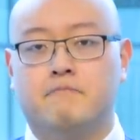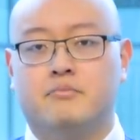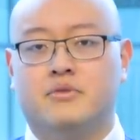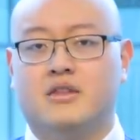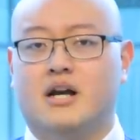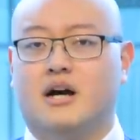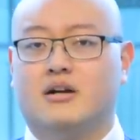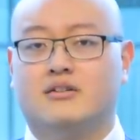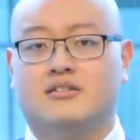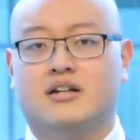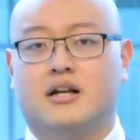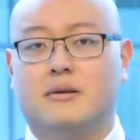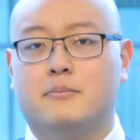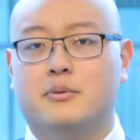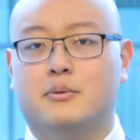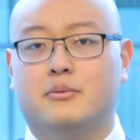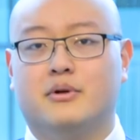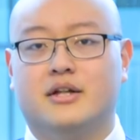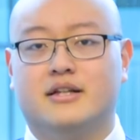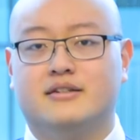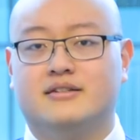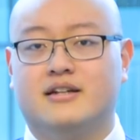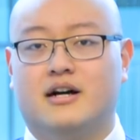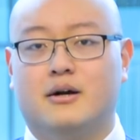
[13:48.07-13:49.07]
Now, a ton of people
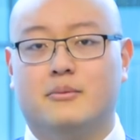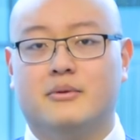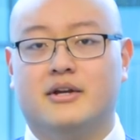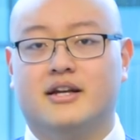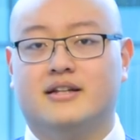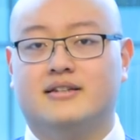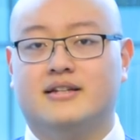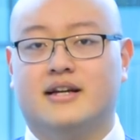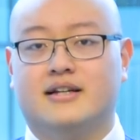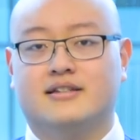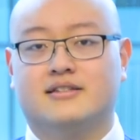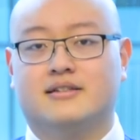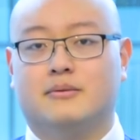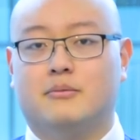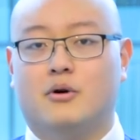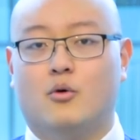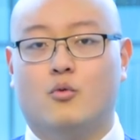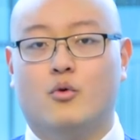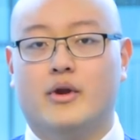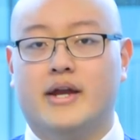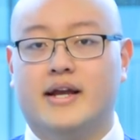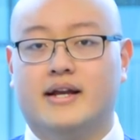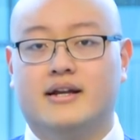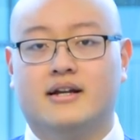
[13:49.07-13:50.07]
that tell me it takes them a
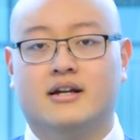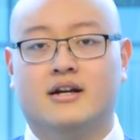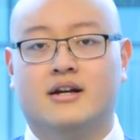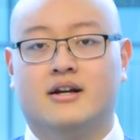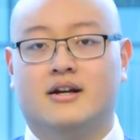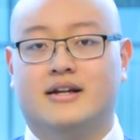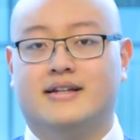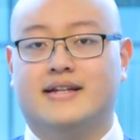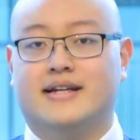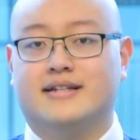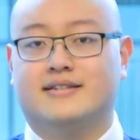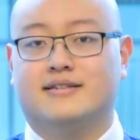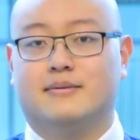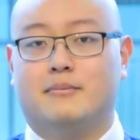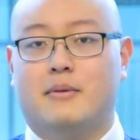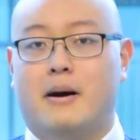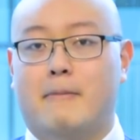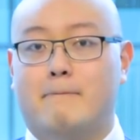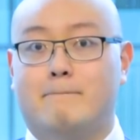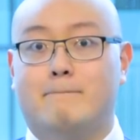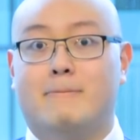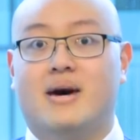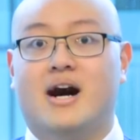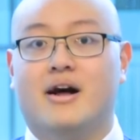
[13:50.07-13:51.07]
week, it takes them a
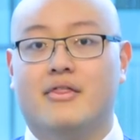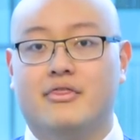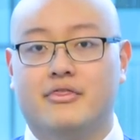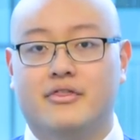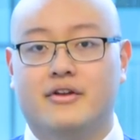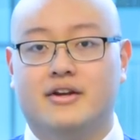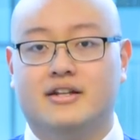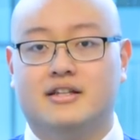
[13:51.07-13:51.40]
month.